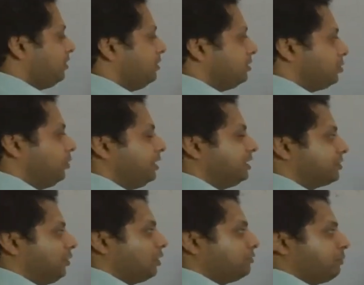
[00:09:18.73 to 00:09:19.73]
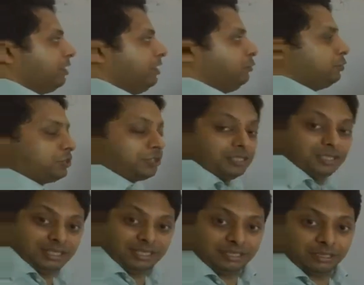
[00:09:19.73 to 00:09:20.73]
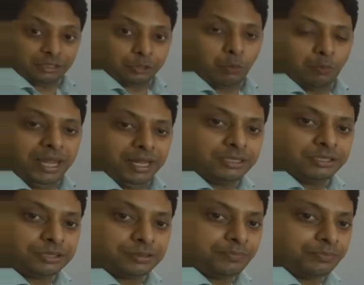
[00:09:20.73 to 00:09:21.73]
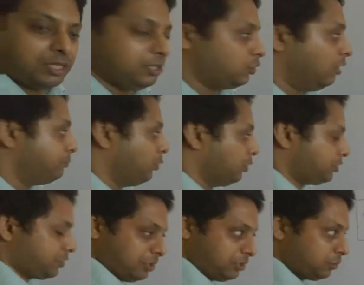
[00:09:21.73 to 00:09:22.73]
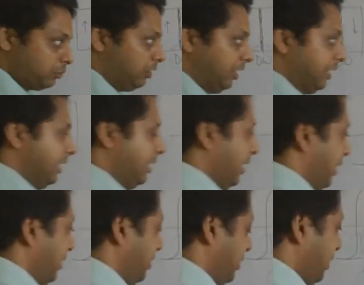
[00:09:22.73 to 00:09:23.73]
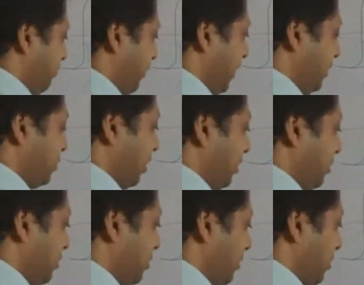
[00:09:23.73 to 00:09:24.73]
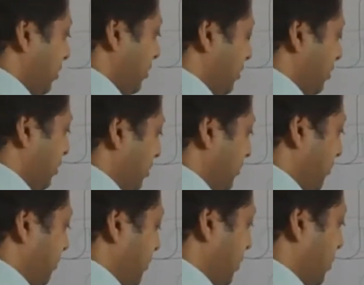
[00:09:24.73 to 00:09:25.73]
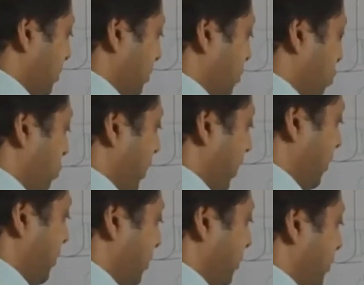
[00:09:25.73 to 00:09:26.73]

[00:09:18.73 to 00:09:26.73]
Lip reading: So it is not produced in the domains. So of course, so the eddy current depends on the domain